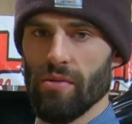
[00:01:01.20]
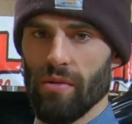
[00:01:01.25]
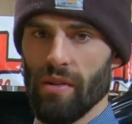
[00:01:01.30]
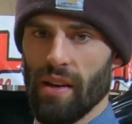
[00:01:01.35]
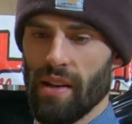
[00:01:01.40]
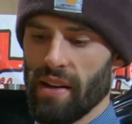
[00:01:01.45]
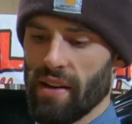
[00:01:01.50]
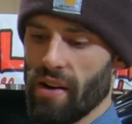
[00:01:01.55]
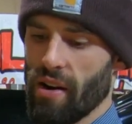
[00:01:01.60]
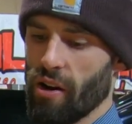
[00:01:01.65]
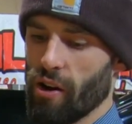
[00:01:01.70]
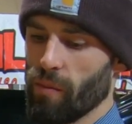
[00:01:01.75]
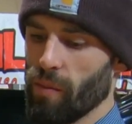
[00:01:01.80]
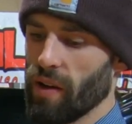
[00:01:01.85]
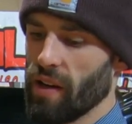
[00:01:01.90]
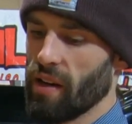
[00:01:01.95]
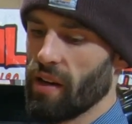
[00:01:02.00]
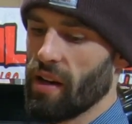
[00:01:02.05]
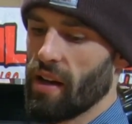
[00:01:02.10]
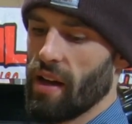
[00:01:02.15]
to a lot of
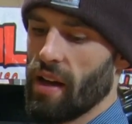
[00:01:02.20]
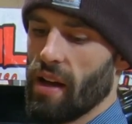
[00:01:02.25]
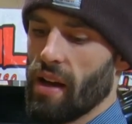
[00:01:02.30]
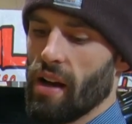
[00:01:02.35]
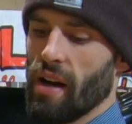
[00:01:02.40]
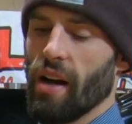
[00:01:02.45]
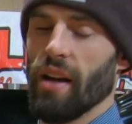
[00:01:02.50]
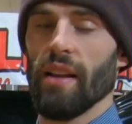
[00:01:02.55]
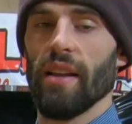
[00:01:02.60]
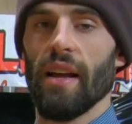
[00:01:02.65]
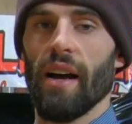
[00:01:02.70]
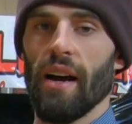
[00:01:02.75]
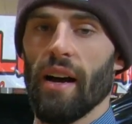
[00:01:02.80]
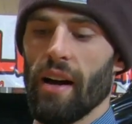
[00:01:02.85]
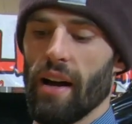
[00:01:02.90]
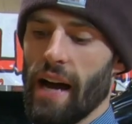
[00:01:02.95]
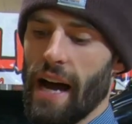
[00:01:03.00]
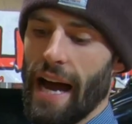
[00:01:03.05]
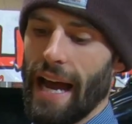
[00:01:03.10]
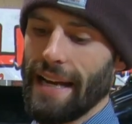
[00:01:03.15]
carbon,
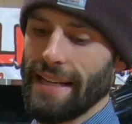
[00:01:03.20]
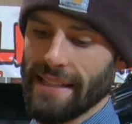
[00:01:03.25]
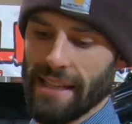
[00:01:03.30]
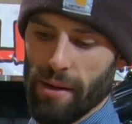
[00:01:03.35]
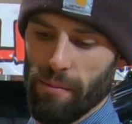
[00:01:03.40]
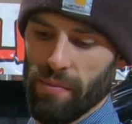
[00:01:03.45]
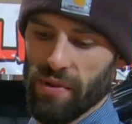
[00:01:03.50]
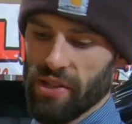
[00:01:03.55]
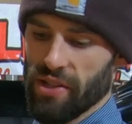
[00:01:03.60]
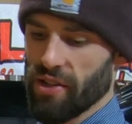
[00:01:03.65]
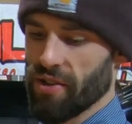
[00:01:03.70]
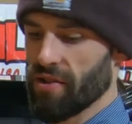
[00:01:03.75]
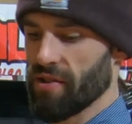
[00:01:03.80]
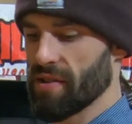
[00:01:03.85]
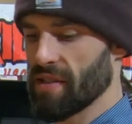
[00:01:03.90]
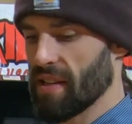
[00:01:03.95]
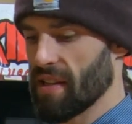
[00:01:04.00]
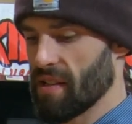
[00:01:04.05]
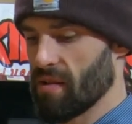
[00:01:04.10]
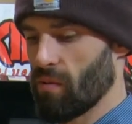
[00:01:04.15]
high
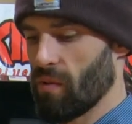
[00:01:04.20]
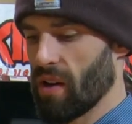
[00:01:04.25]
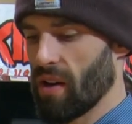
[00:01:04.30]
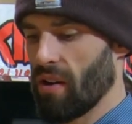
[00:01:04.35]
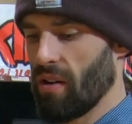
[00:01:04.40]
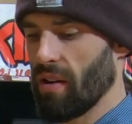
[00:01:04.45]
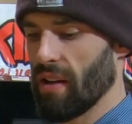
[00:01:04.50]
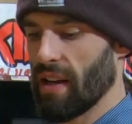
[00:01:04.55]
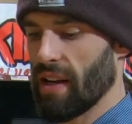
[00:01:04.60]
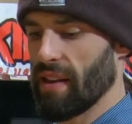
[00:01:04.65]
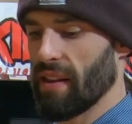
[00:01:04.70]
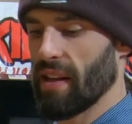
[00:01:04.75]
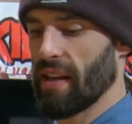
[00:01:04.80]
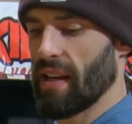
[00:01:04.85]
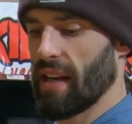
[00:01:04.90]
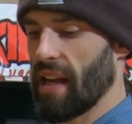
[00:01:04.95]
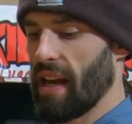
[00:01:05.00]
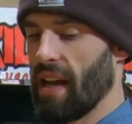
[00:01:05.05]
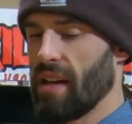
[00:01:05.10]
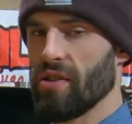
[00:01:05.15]
temperatures as well, and
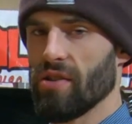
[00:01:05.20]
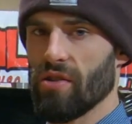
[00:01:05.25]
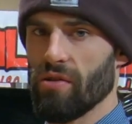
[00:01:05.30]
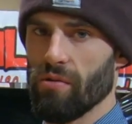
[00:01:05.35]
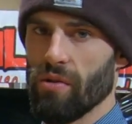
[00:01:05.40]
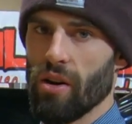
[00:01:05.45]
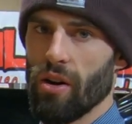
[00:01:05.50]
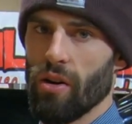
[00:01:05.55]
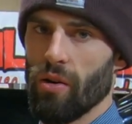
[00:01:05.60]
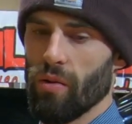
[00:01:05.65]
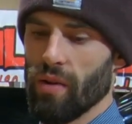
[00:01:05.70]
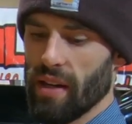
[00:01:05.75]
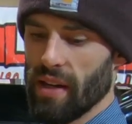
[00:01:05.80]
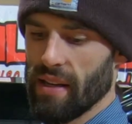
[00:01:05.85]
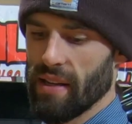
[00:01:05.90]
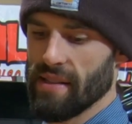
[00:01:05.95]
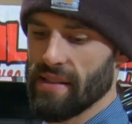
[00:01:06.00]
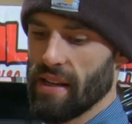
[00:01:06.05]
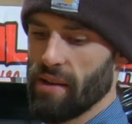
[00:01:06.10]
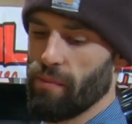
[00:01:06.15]
then H2O
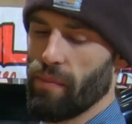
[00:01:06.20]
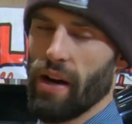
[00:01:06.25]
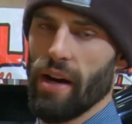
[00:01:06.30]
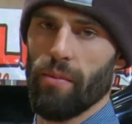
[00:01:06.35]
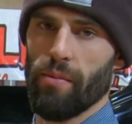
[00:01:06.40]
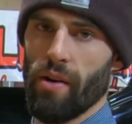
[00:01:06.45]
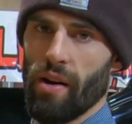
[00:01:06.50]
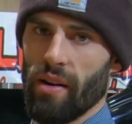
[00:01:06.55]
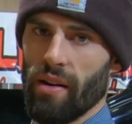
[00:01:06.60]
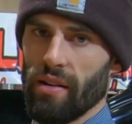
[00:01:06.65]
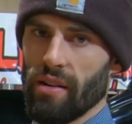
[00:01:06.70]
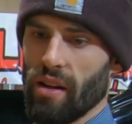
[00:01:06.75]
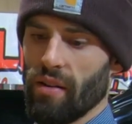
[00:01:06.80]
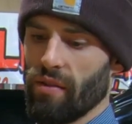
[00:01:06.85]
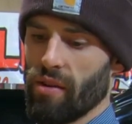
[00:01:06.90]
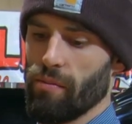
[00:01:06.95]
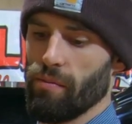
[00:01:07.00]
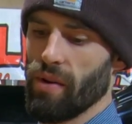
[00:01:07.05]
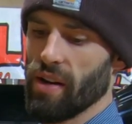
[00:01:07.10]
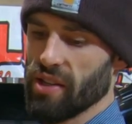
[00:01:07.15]
is a byproduct of
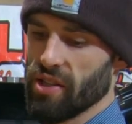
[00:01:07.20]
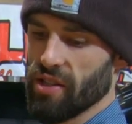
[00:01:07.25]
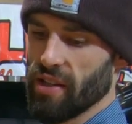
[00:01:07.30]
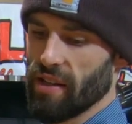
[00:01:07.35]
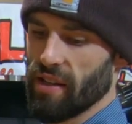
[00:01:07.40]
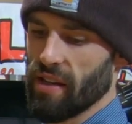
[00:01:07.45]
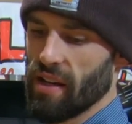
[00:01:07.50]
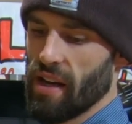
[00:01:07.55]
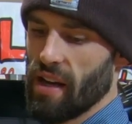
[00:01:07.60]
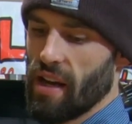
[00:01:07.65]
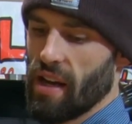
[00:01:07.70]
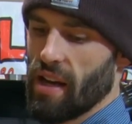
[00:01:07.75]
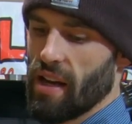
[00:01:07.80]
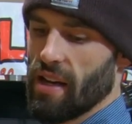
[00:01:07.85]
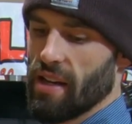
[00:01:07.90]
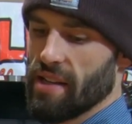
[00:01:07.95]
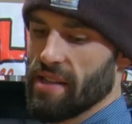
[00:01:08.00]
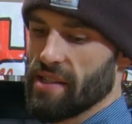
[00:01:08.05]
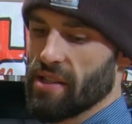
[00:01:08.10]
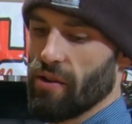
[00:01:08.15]
combustion,
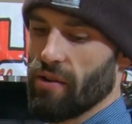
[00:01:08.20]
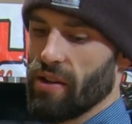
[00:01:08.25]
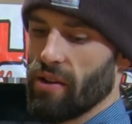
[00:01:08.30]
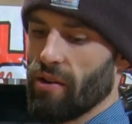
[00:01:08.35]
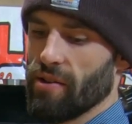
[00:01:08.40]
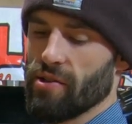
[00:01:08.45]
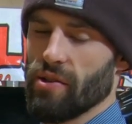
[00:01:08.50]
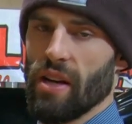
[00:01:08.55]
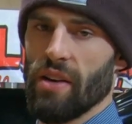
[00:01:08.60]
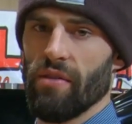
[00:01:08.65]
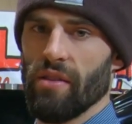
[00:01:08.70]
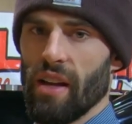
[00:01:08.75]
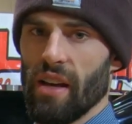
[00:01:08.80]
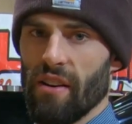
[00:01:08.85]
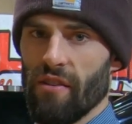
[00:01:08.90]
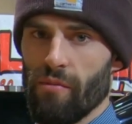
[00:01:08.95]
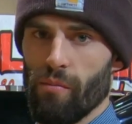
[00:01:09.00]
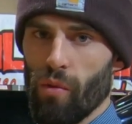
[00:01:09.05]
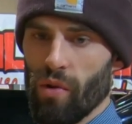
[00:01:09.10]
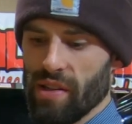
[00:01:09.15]
so you also have a lot
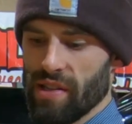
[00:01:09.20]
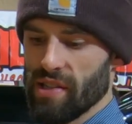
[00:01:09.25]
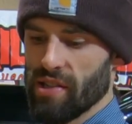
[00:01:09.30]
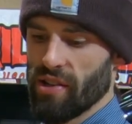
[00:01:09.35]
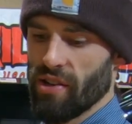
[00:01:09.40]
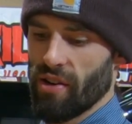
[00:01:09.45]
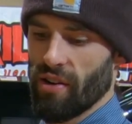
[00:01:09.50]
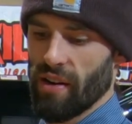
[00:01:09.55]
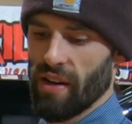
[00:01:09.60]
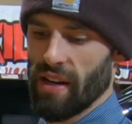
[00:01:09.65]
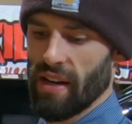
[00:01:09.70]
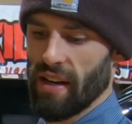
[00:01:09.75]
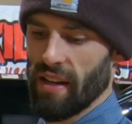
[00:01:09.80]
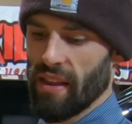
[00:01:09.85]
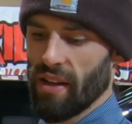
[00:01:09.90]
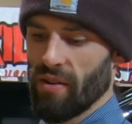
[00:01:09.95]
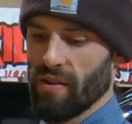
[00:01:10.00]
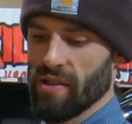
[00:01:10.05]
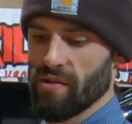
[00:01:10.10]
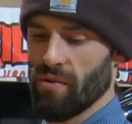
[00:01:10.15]
of moisture in
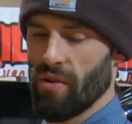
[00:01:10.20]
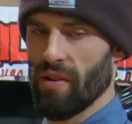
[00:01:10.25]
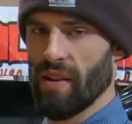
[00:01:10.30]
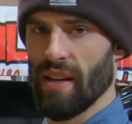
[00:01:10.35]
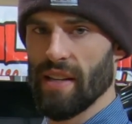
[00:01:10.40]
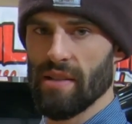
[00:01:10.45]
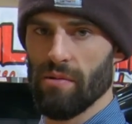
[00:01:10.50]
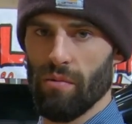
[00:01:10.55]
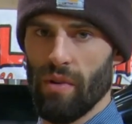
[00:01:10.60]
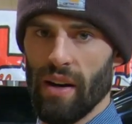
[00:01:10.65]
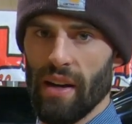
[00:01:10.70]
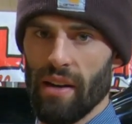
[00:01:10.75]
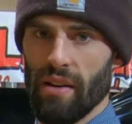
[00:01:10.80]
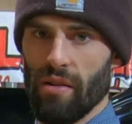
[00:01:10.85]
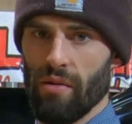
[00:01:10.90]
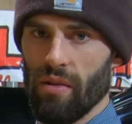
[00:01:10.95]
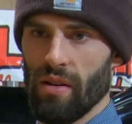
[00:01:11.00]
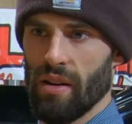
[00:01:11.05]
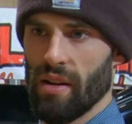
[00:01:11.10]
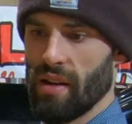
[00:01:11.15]
there as well. That's why
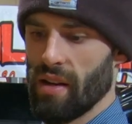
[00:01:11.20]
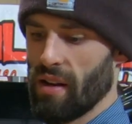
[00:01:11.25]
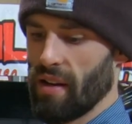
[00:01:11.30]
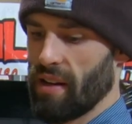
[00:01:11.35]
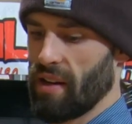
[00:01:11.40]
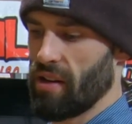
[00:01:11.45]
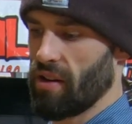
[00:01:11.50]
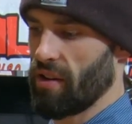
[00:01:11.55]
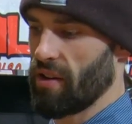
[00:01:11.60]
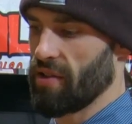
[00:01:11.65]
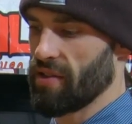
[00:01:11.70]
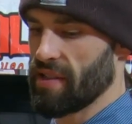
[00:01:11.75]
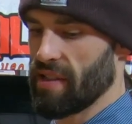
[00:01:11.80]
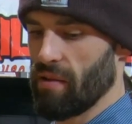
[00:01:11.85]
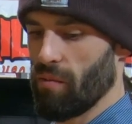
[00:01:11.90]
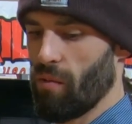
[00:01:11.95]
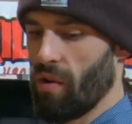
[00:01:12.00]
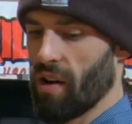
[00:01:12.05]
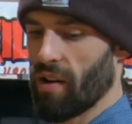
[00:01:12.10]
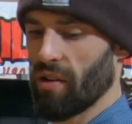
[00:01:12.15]
you see
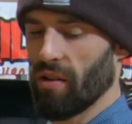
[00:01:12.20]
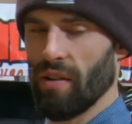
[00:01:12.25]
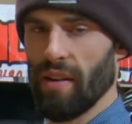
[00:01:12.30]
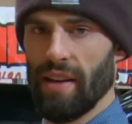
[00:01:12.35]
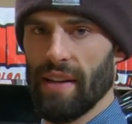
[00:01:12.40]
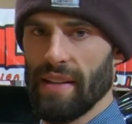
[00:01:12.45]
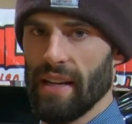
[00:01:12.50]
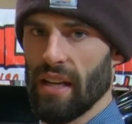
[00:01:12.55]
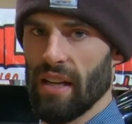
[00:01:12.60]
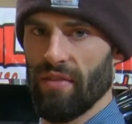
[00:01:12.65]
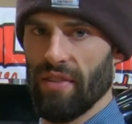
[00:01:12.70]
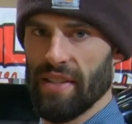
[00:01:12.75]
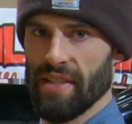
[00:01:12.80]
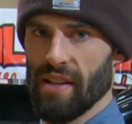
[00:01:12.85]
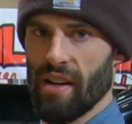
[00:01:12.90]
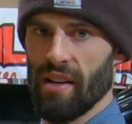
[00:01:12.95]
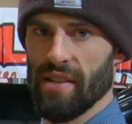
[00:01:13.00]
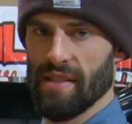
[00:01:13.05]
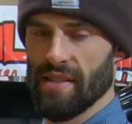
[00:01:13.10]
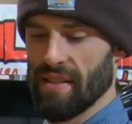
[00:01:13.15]
water leaking out of
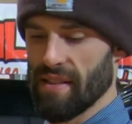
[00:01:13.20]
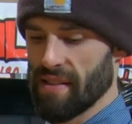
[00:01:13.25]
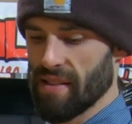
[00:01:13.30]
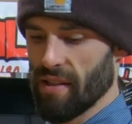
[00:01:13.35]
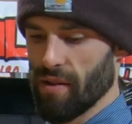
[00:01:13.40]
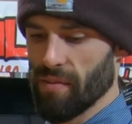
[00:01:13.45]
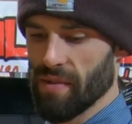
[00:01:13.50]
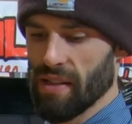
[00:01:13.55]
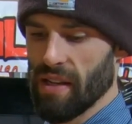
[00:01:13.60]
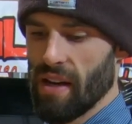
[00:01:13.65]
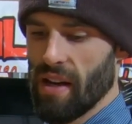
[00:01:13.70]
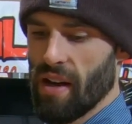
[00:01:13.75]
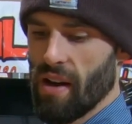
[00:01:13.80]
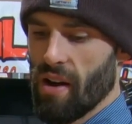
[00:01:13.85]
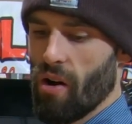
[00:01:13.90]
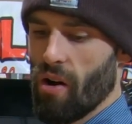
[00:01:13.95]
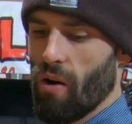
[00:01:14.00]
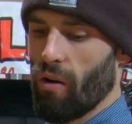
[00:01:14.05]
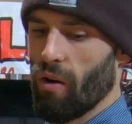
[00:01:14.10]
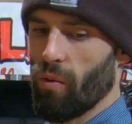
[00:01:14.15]
exhaust systems,
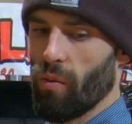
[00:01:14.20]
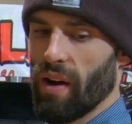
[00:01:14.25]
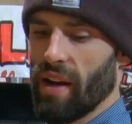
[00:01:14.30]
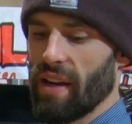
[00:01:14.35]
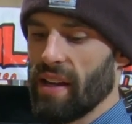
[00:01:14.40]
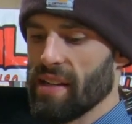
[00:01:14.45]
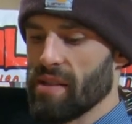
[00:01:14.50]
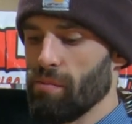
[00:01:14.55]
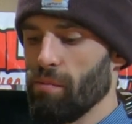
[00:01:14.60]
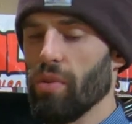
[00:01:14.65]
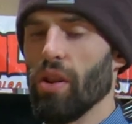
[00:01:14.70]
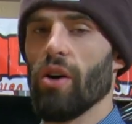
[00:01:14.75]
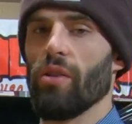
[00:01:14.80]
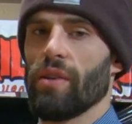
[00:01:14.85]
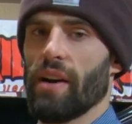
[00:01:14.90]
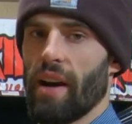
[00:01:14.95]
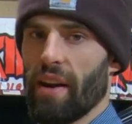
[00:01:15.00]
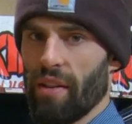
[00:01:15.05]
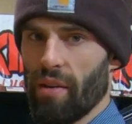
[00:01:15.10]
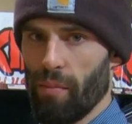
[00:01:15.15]
or why it gets
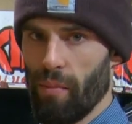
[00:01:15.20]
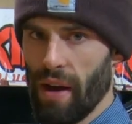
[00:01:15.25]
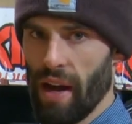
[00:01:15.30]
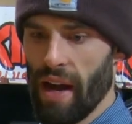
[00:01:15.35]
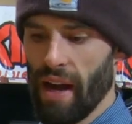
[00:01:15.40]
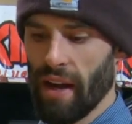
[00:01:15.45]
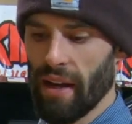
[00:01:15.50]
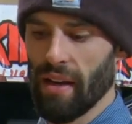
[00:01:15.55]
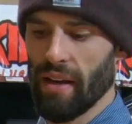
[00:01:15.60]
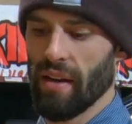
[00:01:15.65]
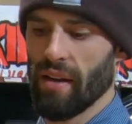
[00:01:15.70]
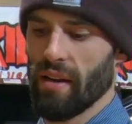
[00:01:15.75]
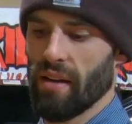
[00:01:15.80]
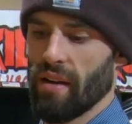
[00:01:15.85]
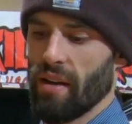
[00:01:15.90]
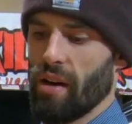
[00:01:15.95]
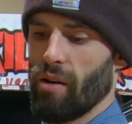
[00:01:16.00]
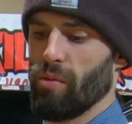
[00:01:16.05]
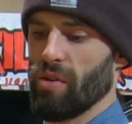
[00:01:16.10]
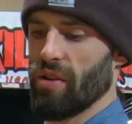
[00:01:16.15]
blown out of the back
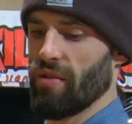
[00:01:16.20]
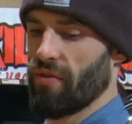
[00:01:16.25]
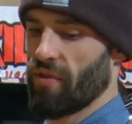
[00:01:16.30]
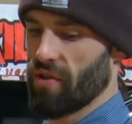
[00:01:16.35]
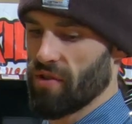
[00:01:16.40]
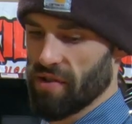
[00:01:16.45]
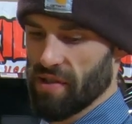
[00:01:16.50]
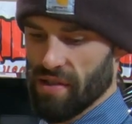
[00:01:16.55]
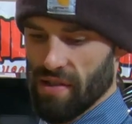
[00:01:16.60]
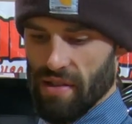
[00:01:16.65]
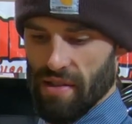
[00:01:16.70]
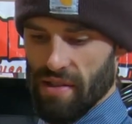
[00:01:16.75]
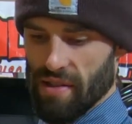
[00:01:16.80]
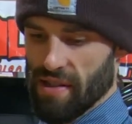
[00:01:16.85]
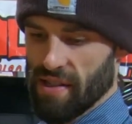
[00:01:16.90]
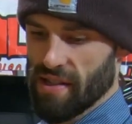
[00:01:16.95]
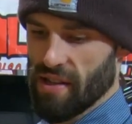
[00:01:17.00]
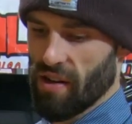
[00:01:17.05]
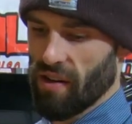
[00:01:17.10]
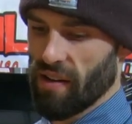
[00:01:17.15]
when you first
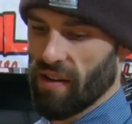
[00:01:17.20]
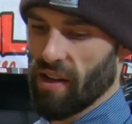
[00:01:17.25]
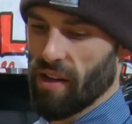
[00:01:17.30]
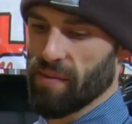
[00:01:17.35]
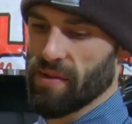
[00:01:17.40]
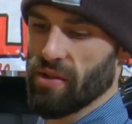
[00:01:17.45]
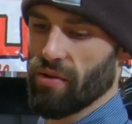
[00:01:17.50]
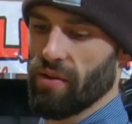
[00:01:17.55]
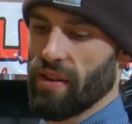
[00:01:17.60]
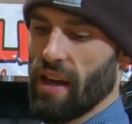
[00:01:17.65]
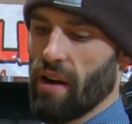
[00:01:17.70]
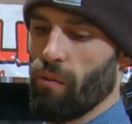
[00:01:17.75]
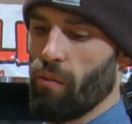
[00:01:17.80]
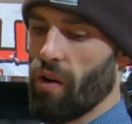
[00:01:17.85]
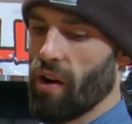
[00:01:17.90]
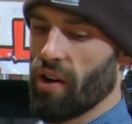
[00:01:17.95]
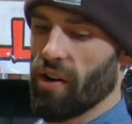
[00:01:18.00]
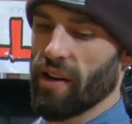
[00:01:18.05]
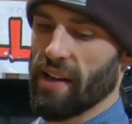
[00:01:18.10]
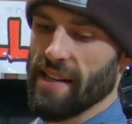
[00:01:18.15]
start it up, so that
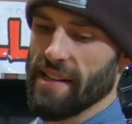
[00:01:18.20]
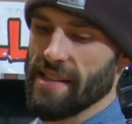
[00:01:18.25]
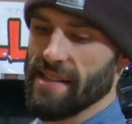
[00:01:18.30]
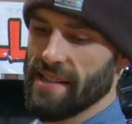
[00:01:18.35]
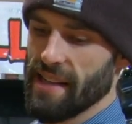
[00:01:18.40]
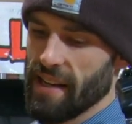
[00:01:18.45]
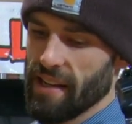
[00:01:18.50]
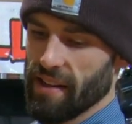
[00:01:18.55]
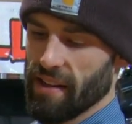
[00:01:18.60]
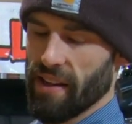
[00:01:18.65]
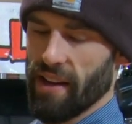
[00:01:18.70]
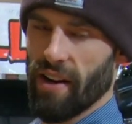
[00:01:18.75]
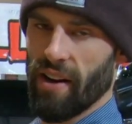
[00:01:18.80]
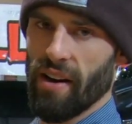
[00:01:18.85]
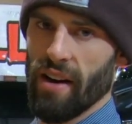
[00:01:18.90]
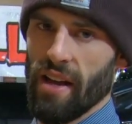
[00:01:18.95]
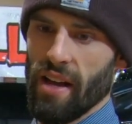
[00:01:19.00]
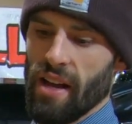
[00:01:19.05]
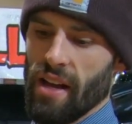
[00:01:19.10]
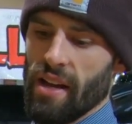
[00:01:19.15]
water can sit in there.